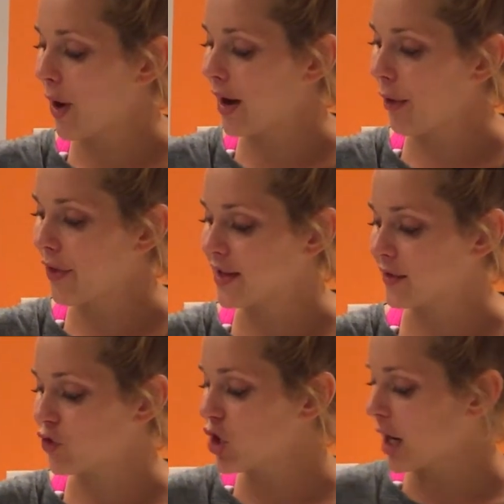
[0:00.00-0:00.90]
weighed out things
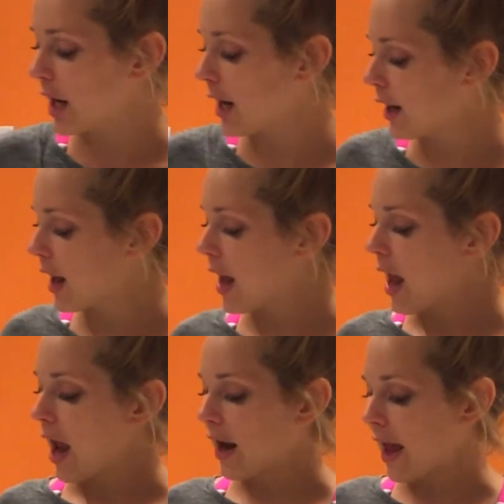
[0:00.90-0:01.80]
of chicken,
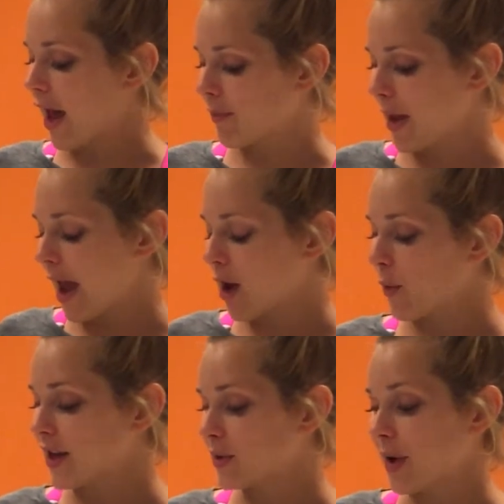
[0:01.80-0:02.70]
and I have my egg whites.